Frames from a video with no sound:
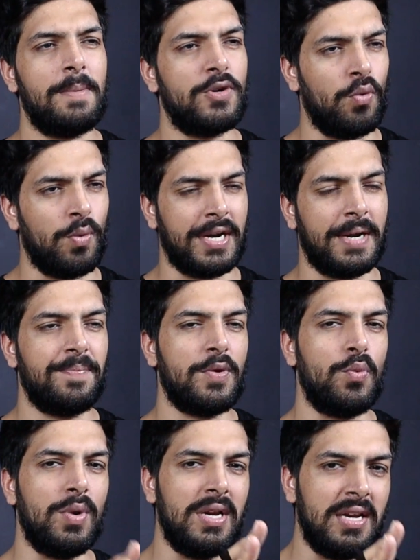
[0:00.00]
Don't worry,
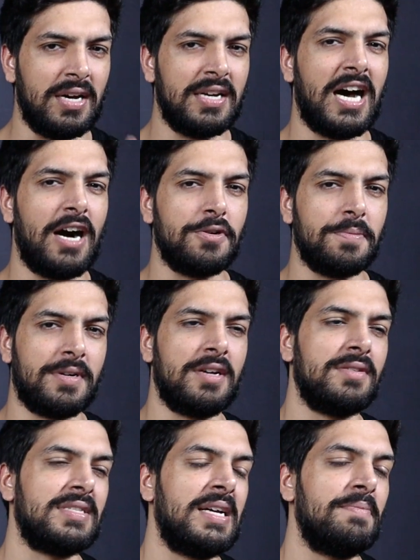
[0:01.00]
we'll learn how to
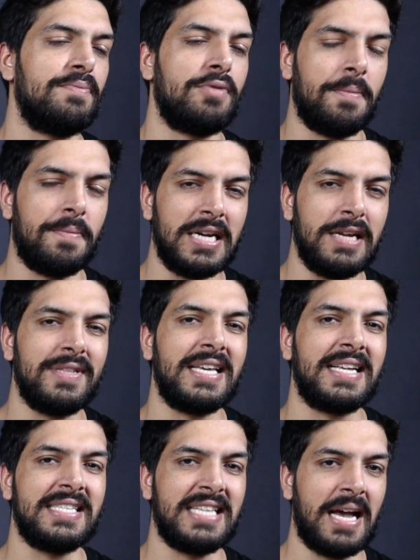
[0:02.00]
pronounce them properly with
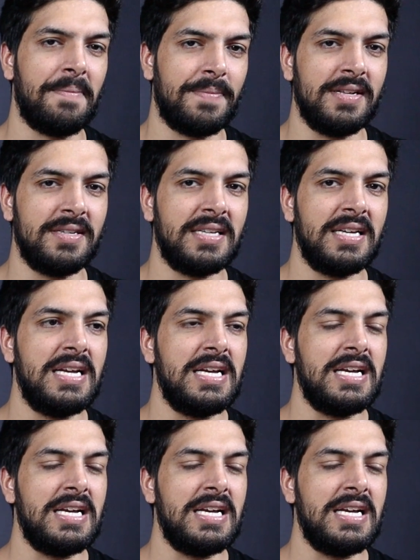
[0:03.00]
examples.